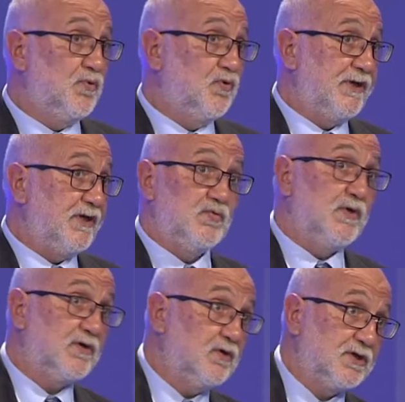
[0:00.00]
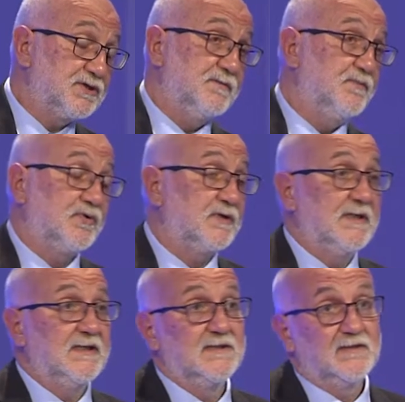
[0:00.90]
a living organism
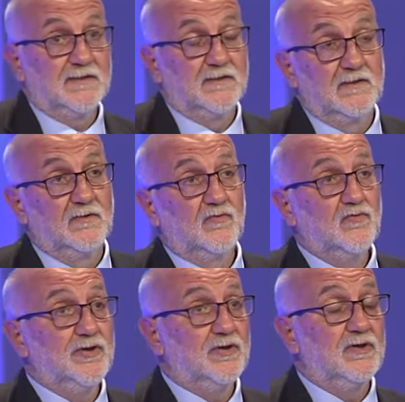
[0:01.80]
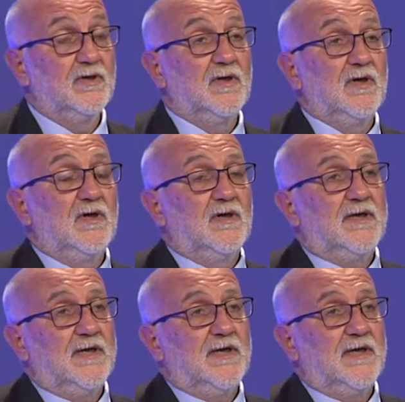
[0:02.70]
presupposes two